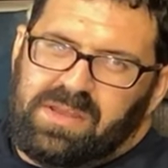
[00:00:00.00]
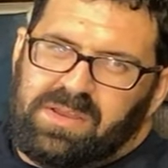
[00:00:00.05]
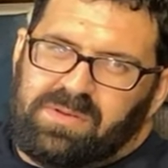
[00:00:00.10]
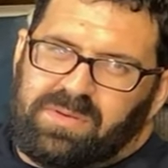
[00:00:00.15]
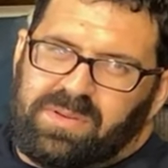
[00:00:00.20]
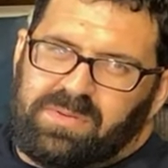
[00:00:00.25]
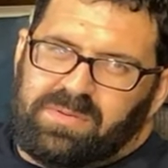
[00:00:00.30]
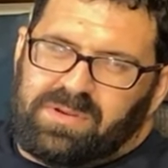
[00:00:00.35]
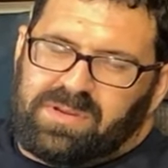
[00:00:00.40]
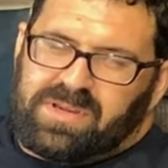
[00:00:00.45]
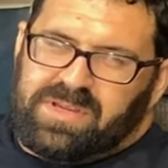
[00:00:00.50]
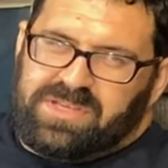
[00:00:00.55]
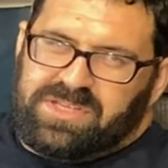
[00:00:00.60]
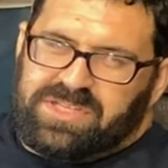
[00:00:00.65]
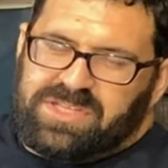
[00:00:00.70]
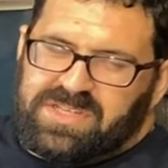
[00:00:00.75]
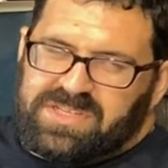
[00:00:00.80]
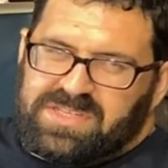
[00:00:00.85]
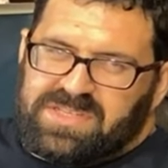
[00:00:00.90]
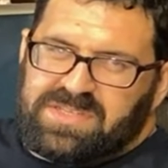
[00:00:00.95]
we work in
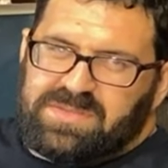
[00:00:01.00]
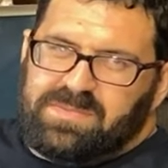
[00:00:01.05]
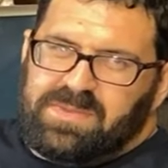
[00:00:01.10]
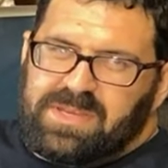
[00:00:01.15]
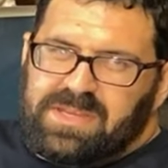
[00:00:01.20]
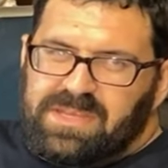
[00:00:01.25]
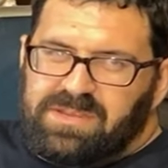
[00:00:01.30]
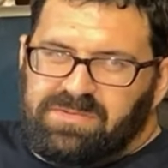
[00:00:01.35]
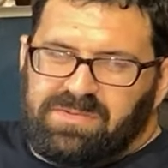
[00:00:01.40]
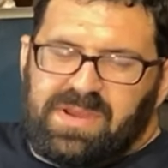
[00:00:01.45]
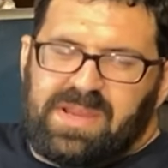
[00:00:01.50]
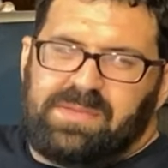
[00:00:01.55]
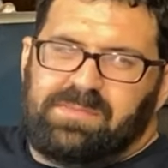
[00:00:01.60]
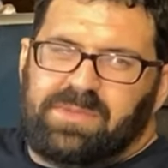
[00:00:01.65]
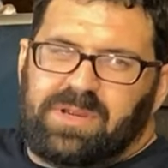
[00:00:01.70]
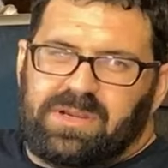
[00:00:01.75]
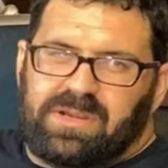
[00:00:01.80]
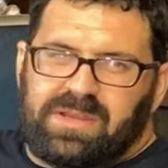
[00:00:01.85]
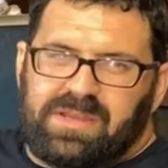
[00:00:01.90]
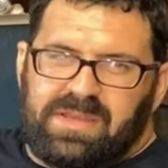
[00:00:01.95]
just as many gray
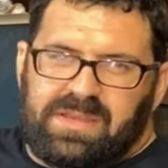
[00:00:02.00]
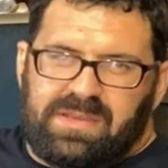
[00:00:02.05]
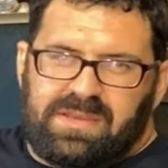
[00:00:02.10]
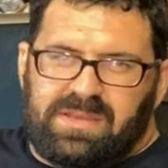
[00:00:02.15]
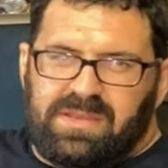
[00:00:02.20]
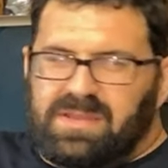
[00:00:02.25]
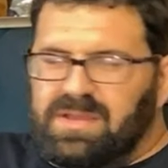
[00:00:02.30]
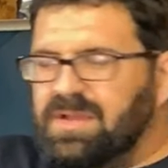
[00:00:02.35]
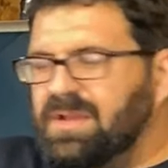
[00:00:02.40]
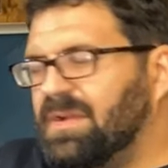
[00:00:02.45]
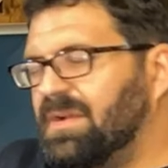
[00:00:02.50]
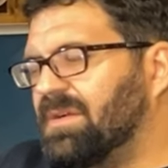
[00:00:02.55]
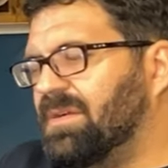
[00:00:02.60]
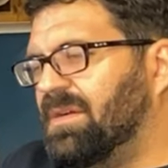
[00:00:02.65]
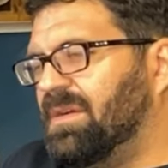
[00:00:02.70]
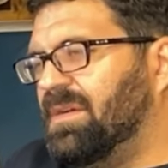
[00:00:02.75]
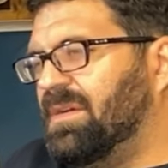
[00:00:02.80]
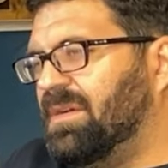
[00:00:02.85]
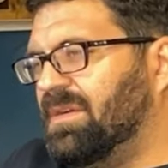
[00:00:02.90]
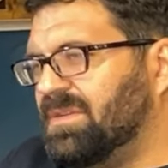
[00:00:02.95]
market uh,
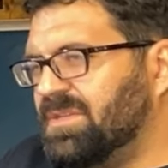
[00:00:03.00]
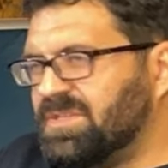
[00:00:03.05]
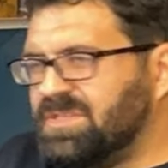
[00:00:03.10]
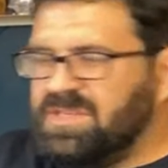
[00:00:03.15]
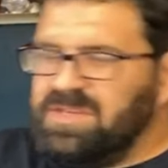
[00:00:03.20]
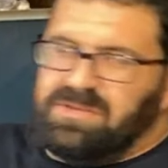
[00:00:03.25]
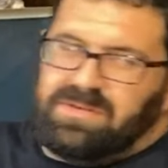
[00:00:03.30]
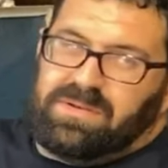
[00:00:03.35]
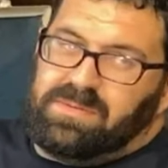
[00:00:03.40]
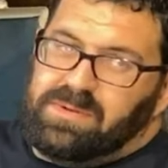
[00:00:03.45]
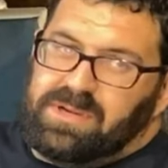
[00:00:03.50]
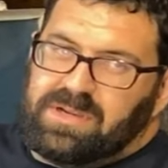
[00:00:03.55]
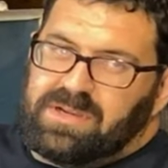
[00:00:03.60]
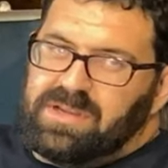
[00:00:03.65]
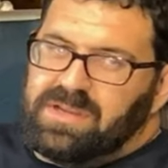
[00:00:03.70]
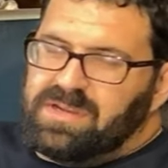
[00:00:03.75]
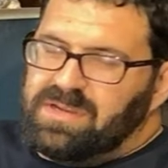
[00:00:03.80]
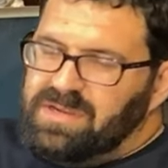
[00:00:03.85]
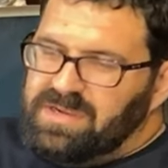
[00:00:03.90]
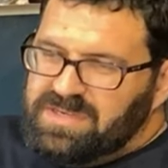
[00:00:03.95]
cars, Euro
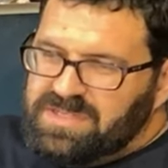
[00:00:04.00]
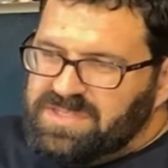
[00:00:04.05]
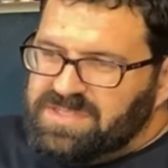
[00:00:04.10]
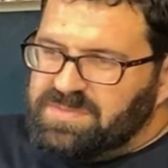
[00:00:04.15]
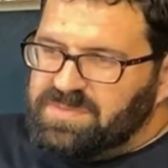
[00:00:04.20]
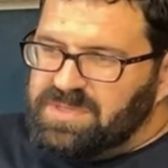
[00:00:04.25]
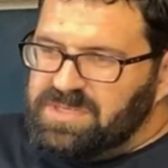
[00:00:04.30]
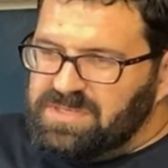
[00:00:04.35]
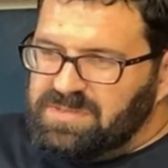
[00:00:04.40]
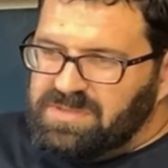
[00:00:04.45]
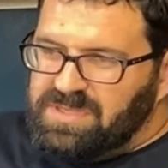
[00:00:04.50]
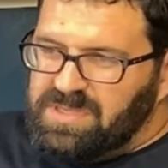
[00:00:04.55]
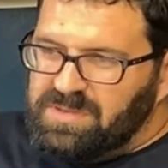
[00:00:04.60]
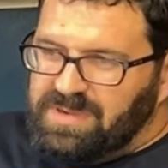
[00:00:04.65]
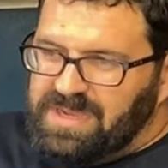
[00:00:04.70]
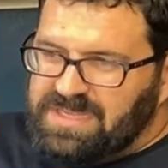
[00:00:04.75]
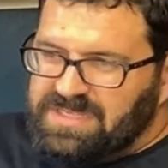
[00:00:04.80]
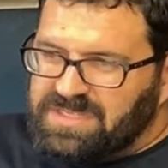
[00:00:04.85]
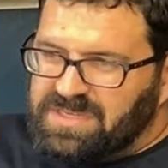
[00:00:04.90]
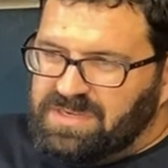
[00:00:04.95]
market cars, as we do
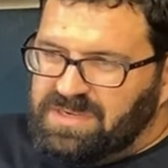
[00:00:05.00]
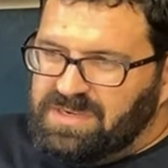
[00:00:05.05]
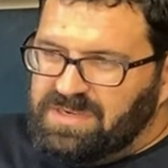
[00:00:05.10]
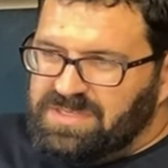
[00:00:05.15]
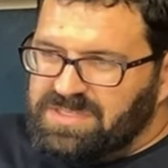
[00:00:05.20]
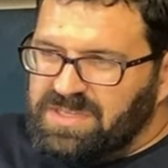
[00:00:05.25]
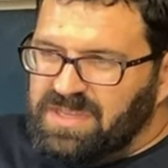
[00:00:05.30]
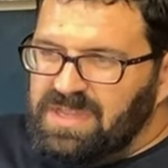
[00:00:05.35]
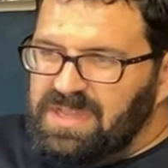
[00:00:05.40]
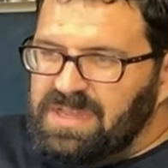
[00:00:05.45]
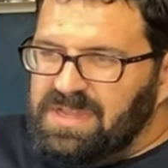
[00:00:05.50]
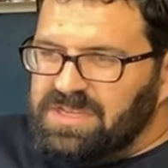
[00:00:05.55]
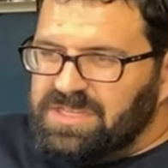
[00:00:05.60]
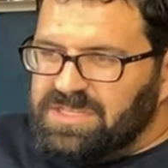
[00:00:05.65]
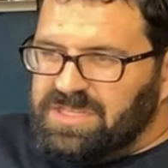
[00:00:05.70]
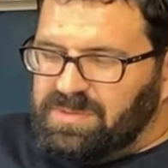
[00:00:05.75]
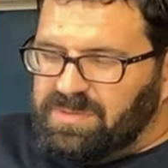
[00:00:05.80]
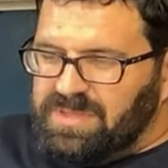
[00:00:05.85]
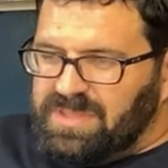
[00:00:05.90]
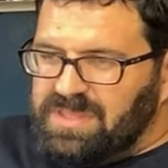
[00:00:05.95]
US cars,
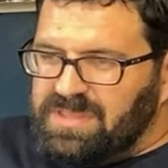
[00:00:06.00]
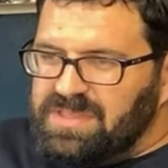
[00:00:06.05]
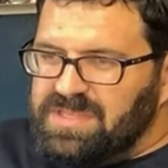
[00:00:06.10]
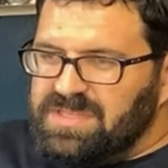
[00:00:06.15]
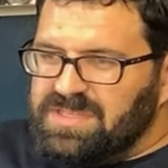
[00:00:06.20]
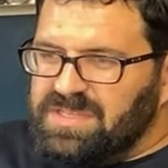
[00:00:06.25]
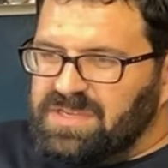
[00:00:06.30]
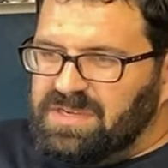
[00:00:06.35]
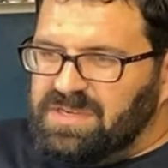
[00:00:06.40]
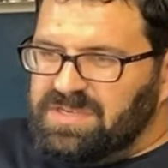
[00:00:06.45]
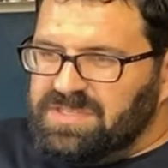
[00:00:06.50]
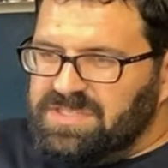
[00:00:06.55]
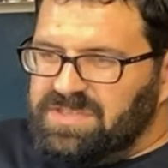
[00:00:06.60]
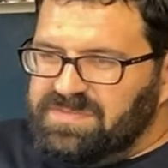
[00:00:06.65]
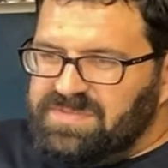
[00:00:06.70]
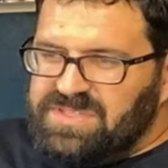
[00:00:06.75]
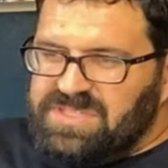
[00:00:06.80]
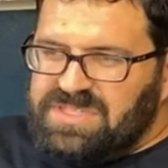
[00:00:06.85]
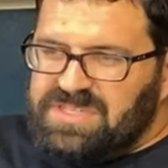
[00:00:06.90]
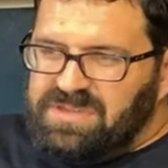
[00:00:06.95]
showing that these cars
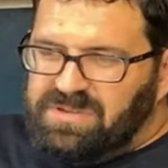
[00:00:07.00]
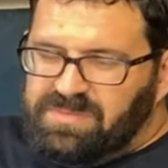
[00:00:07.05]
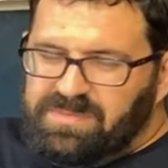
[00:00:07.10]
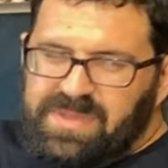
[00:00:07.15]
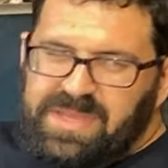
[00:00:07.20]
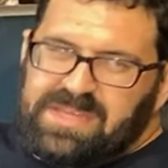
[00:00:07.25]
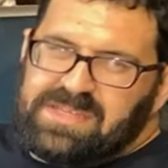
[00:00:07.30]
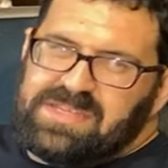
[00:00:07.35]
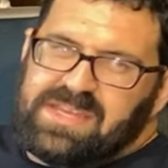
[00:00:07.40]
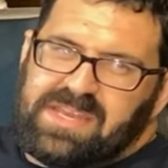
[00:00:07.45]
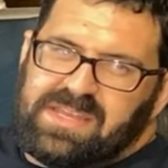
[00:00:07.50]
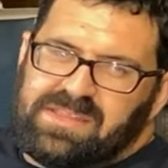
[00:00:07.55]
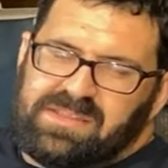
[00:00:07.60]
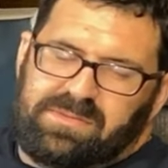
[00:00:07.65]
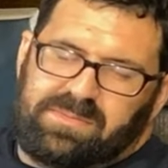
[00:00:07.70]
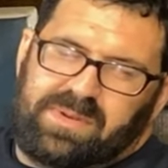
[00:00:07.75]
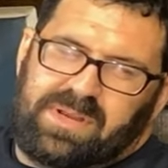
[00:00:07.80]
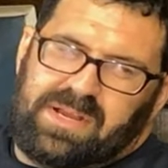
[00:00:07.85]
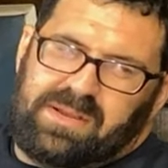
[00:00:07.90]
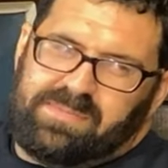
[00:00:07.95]
have still maintained their
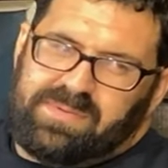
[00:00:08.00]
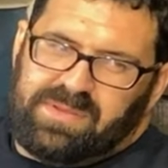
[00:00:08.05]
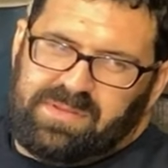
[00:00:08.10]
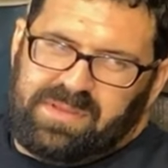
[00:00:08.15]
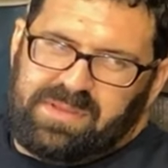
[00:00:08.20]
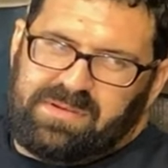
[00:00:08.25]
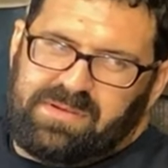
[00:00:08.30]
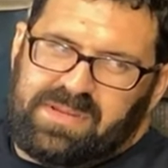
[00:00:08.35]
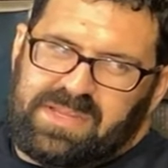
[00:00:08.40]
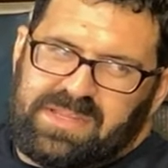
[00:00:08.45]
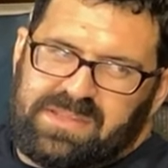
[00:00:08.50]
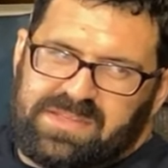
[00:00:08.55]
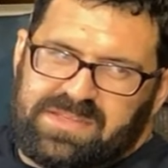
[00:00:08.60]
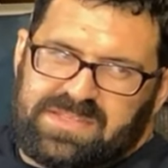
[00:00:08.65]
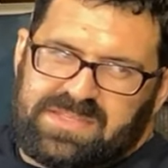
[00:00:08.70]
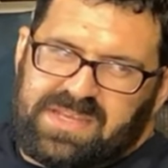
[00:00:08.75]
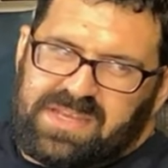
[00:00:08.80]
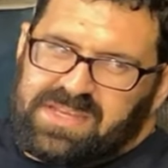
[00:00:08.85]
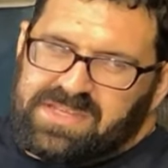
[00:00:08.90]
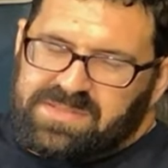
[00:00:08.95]
popularity in the
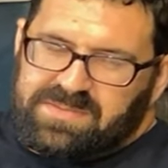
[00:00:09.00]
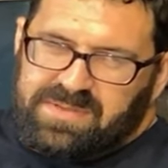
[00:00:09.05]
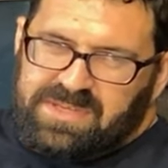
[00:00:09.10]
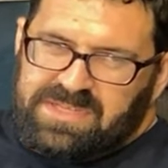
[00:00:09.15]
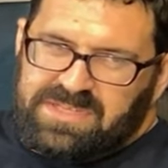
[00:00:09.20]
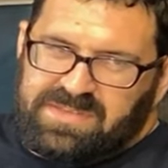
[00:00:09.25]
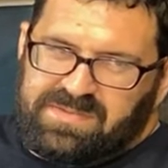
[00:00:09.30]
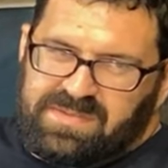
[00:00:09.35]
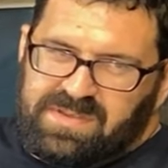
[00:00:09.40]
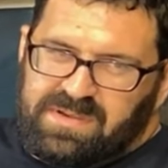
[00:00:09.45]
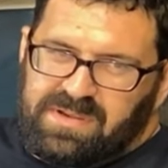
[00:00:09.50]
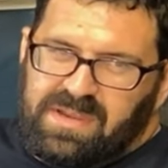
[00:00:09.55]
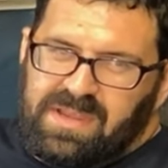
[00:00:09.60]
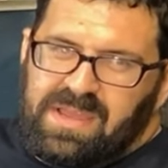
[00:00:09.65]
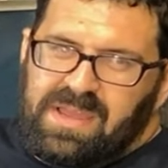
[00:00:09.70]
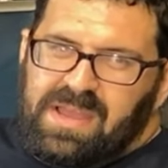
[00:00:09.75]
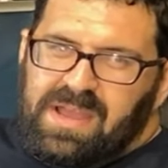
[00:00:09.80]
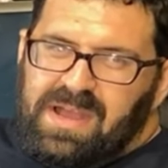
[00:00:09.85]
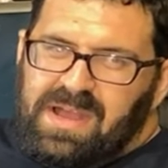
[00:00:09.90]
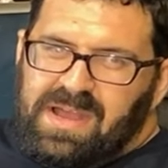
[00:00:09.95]
States because of their
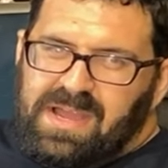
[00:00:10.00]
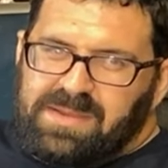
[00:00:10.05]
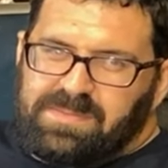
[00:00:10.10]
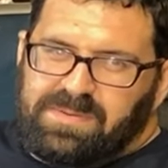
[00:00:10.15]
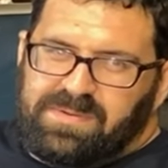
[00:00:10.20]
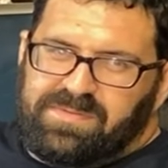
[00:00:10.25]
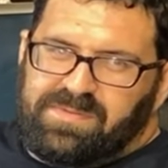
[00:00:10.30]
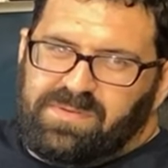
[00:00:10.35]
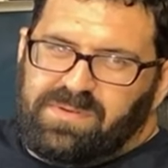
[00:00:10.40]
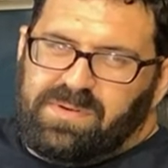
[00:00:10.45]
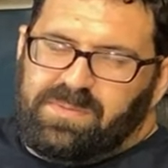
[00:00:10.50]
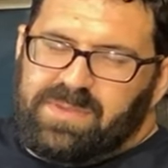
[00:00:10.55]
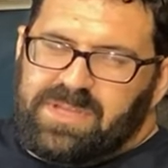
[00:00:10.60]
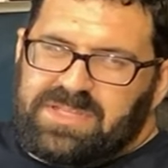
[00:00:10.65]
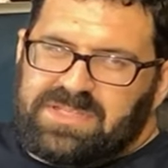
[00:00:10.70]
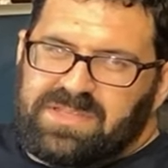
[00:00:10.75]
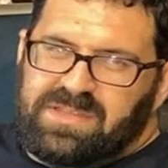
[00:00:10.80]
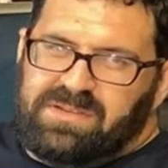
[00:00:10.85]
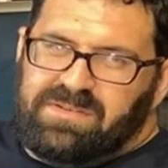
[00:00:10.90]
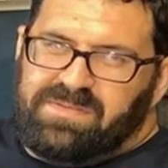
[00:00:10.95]
high
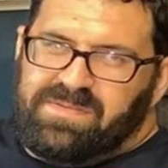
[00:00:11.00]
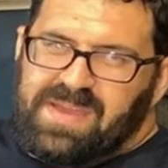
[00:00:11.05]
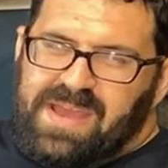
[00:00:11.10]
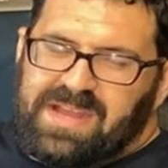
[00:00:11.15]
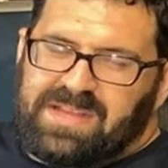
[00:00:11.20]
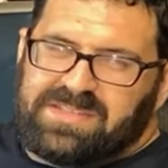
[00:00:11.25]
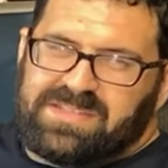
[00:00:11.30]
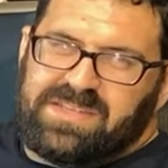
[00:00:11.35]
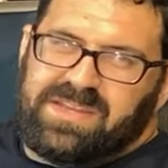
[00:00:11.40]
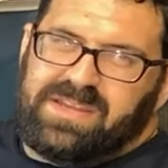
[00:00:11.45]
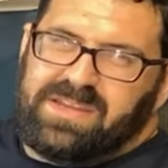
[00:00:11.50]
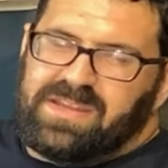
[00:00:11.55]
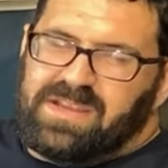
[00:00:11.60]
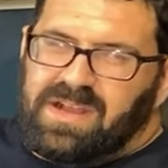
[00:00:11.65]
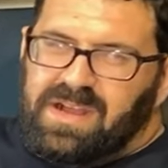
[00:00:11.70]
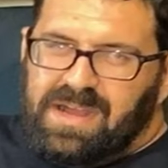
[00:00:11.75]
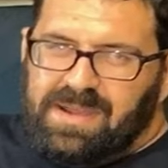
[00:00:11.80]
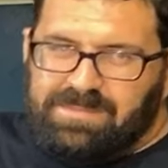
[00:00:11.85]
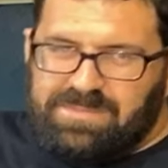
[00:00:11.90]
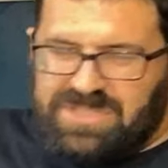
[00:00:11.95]
performance and their fascinating
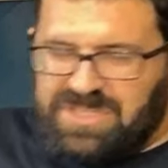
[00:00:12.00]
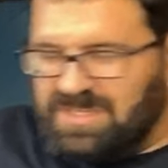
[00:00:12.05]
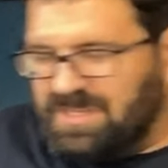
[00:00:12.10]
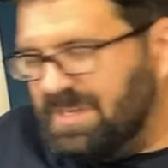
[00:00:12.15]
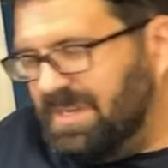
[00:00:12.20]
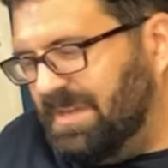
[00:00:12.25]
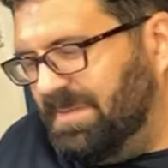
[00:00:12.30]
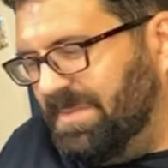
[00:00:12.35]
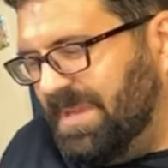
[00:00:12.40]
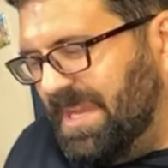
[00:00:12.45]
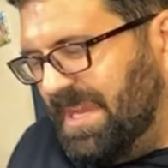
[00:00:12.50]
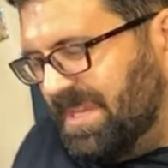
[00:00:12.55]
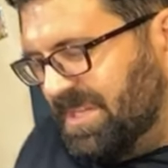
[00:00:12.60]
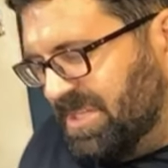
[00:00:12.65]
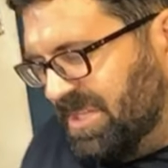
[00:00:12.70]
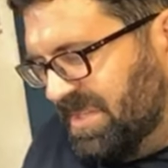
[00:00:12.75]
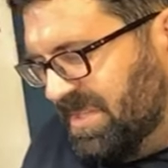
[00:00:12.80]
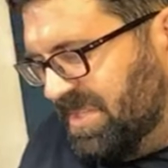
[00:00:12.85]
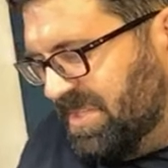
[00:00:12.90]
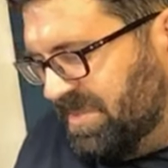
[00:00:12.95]
option
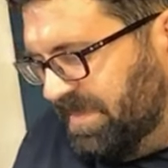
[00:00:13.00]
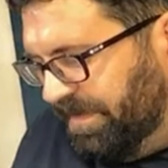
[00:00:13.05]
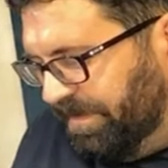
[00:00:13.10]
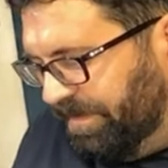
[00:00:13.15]
combinations.